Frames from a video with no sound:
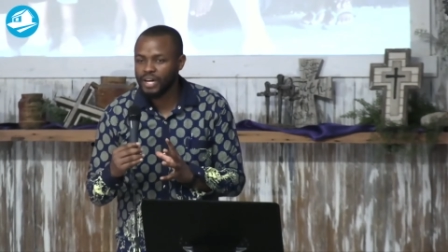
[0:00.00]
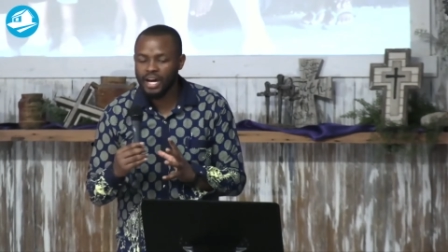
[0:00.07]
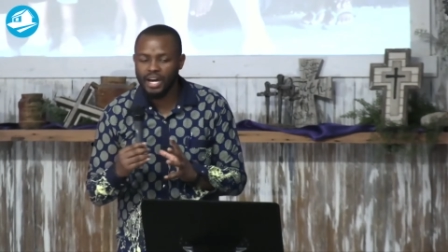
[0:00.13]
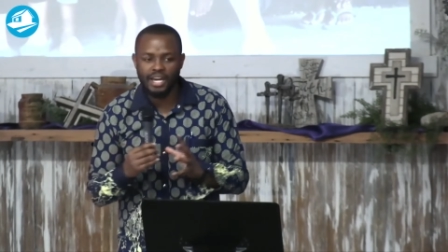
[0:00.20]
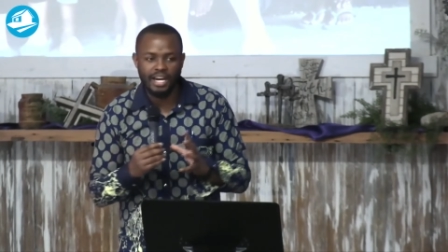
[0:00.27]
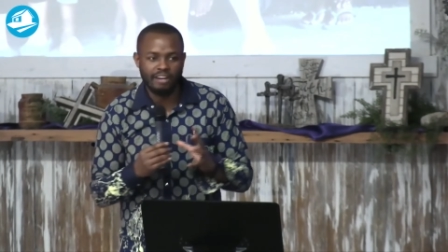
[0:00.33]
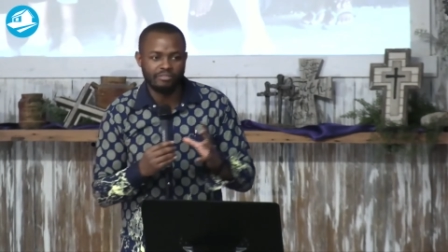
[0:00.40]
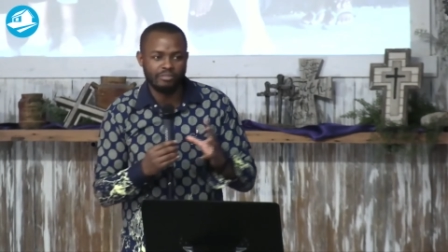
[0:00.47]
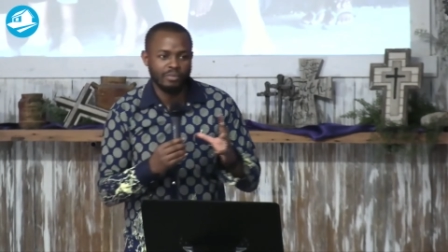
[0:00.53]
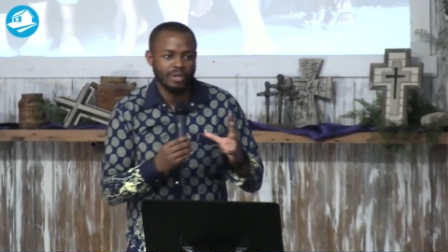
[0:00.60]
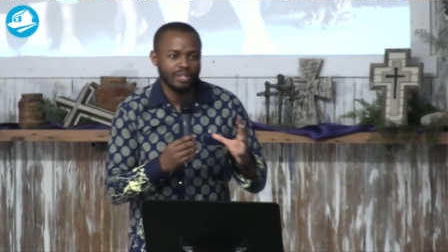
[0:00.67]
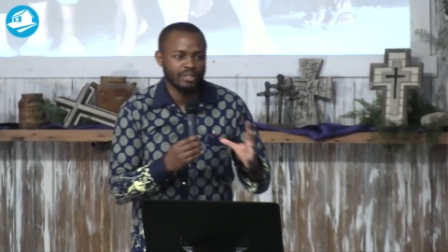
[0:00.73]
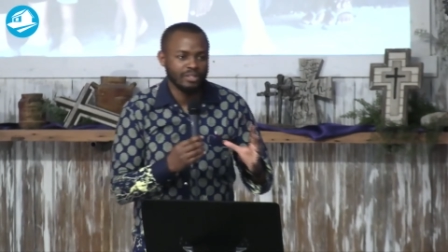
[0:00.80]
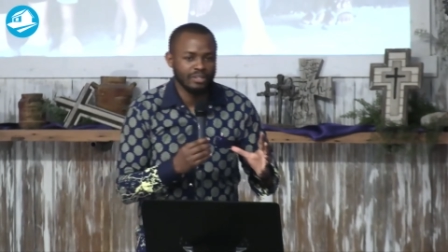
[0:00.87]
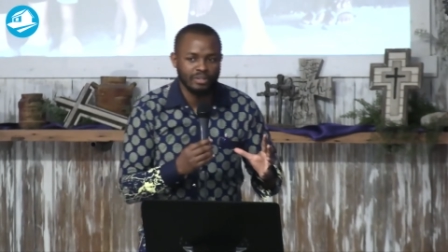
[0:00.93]
I have
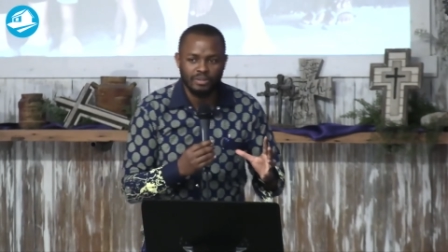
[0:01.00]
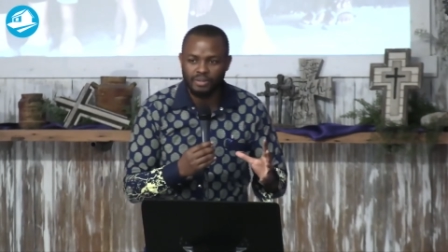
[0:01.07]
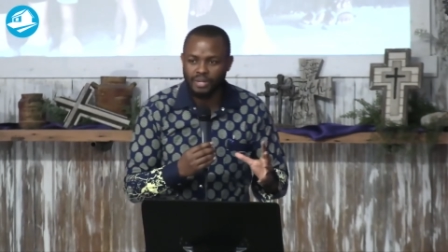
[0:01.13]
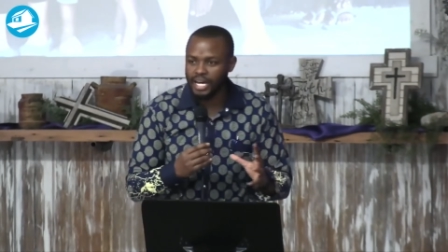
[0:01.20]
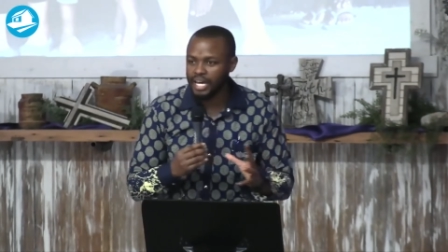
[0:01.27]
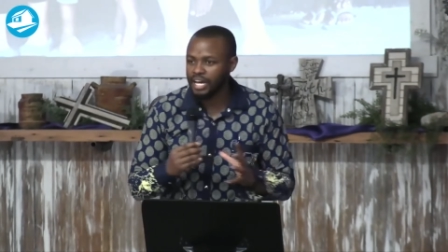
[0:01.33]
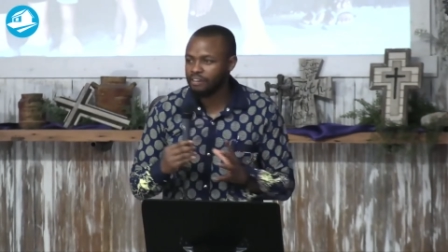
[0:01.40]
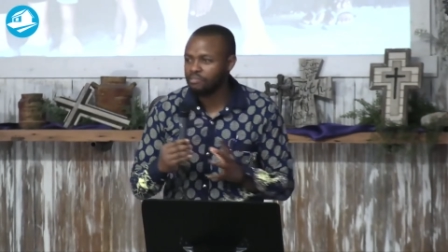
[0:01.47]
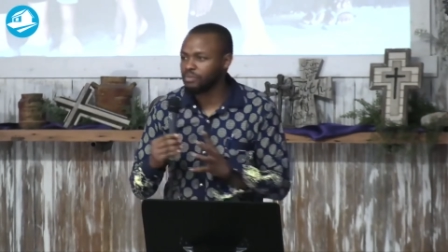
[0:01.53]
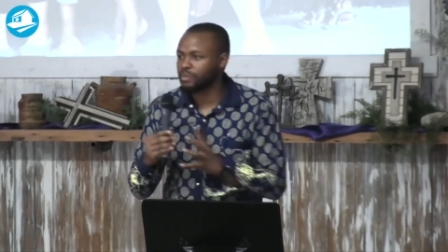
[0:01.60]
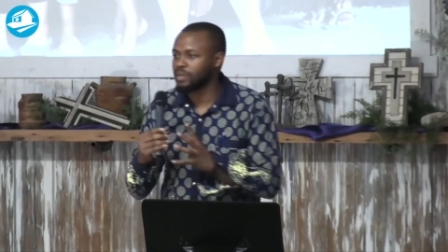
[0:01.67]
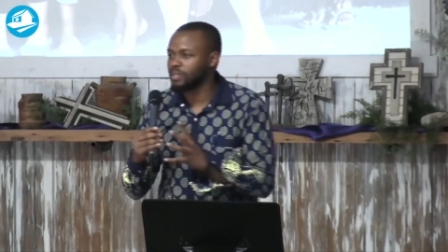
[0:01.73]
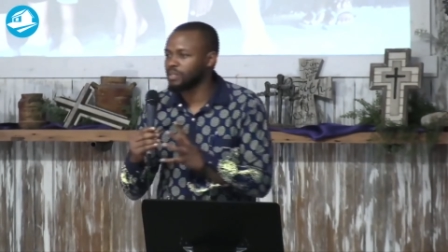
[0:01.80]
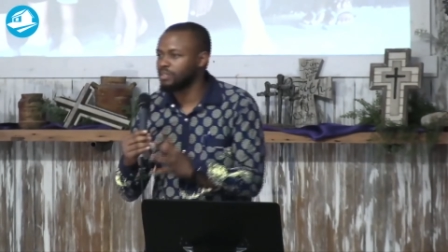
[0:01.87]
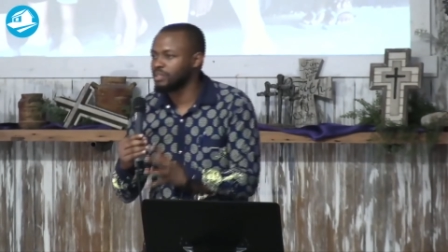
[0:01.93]
one too. I have
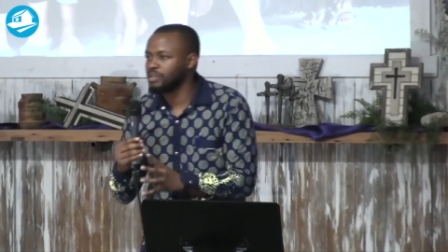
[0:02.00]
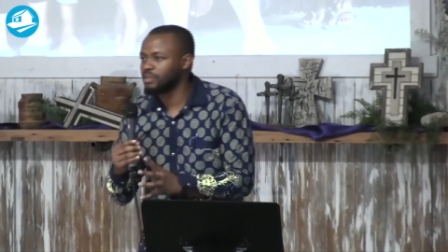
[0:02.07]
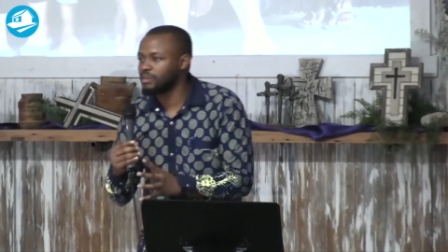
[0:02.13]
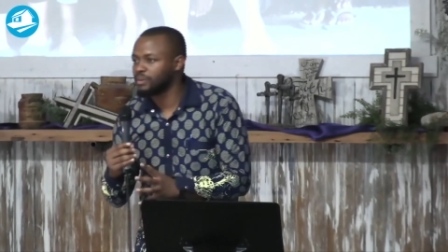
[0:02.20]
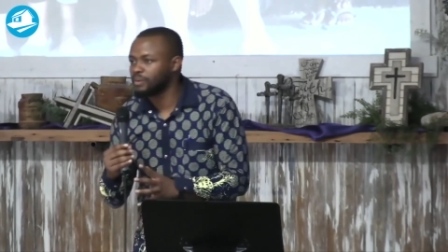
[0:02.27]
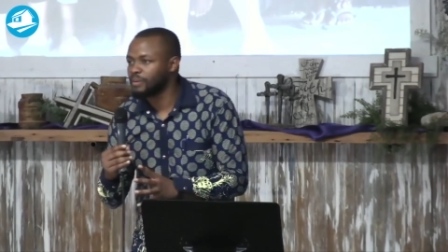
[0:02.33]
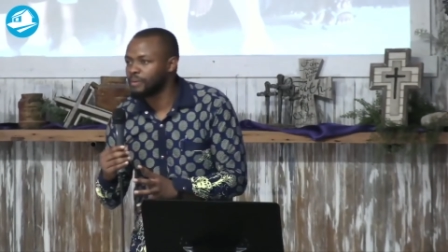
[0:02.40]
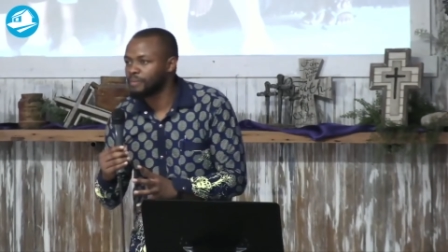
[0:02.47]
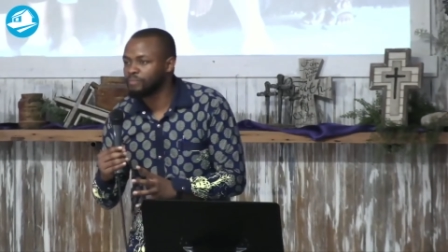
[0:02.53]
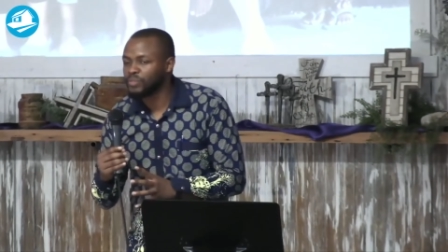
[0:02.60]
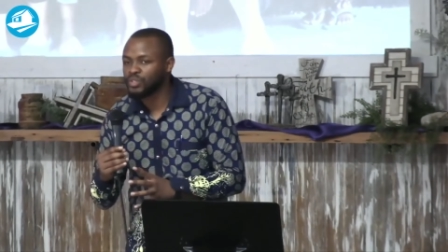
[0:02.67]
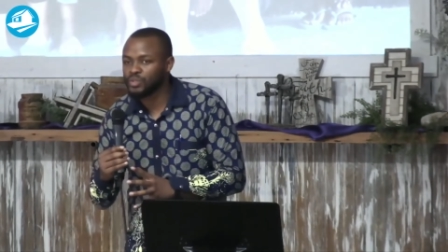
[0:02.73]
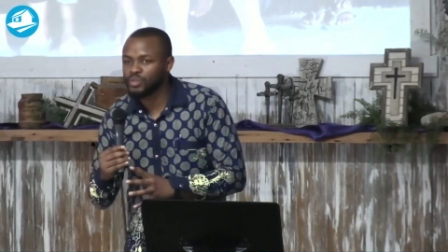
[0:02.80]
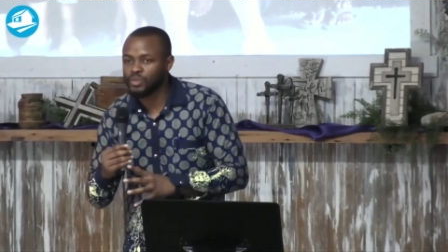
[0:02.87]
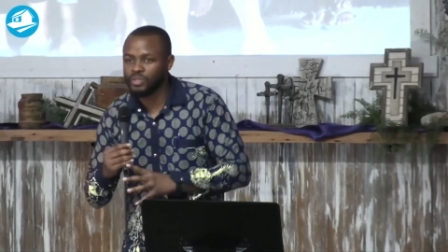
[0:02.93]
one too.
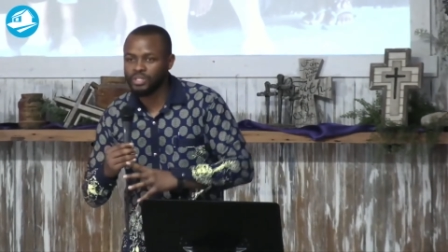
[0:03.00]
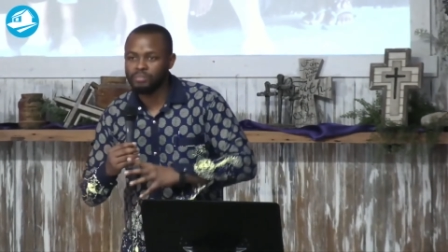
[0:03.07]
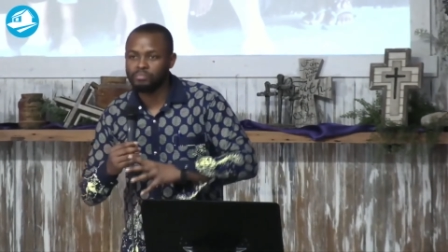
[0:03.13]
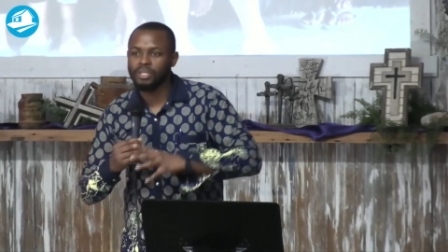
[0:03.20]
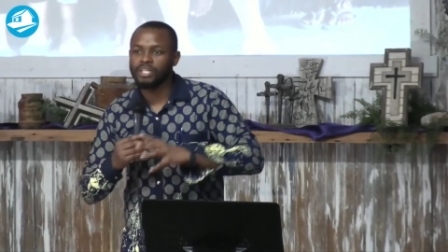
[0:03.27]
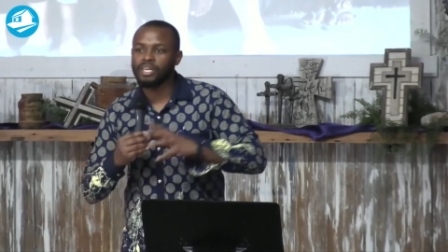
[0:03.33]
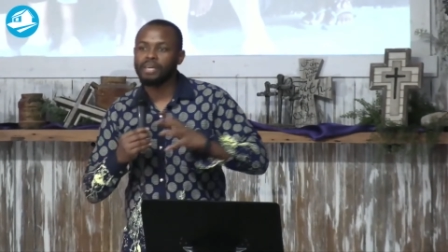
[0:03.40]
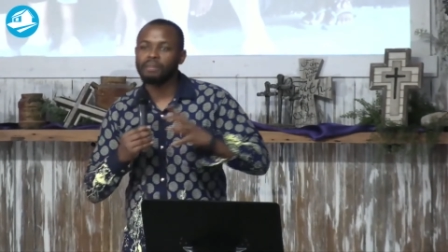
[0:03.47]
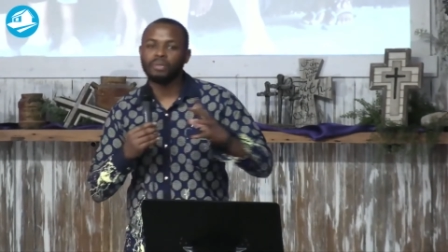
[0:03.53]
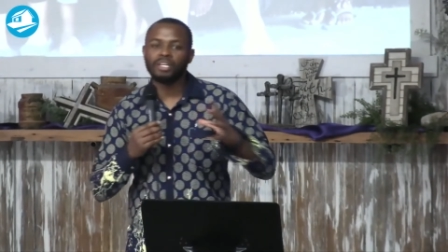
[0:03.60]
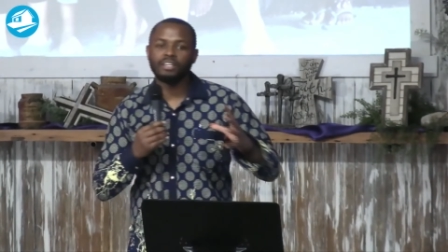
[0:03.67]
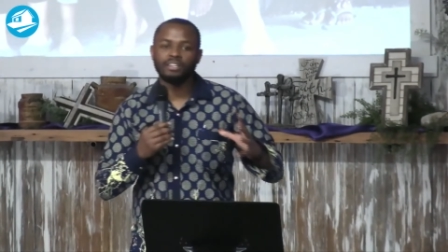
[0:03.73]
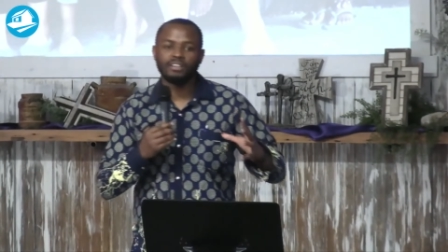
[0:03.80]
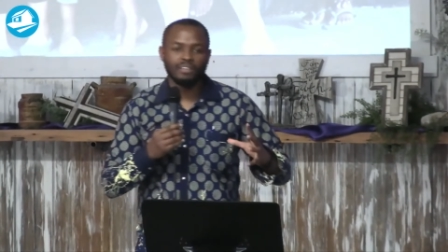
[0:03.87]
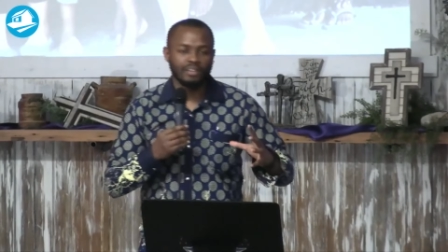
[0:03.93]
So she became a
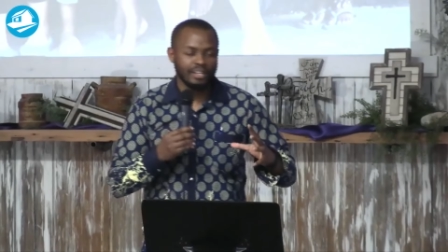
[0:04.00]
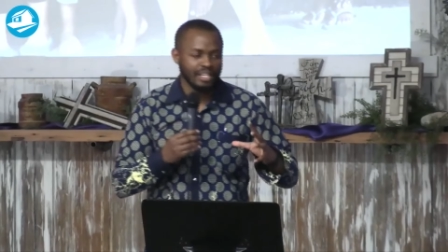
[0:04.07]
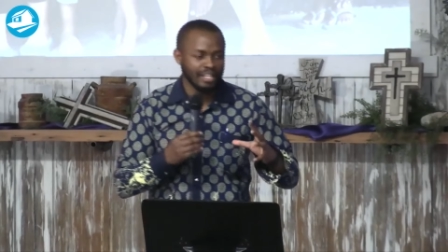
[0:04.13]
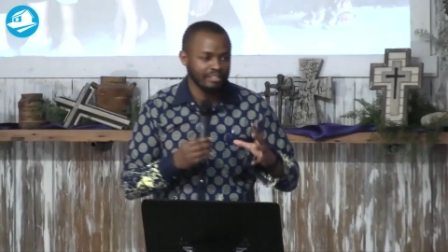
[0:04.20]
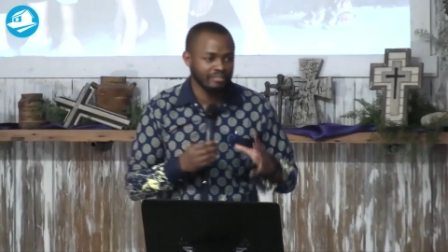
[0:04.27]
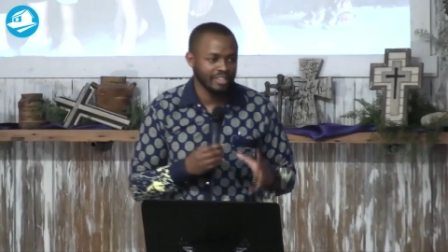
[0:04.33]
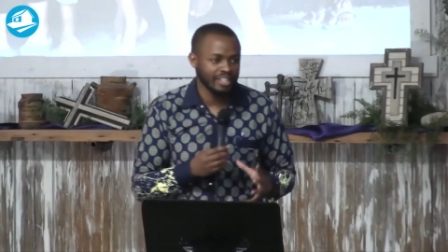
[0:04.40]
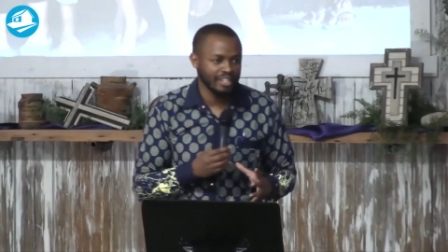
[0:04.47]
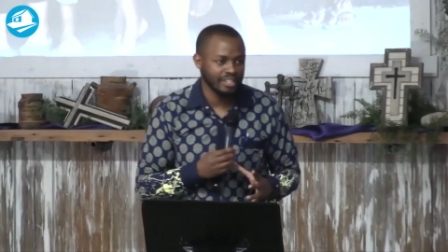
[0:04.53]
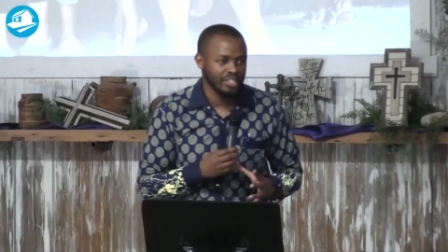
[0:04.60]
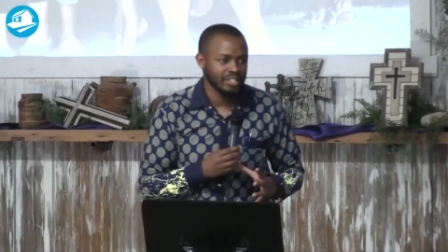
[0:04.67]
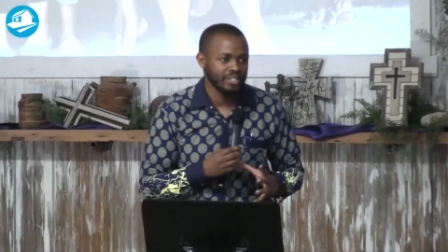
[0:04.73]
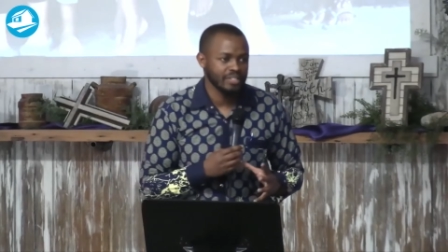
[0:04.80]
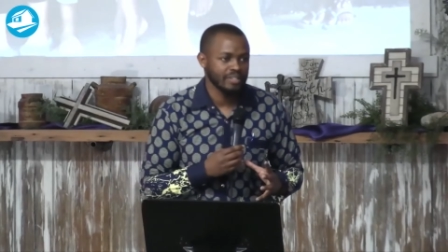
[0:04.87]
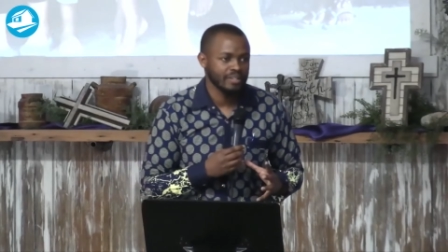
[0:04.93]
healer in the
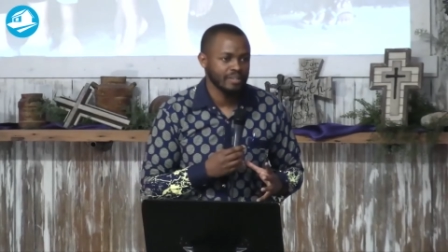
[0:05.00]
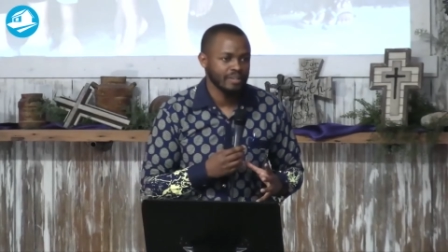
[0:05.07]
village.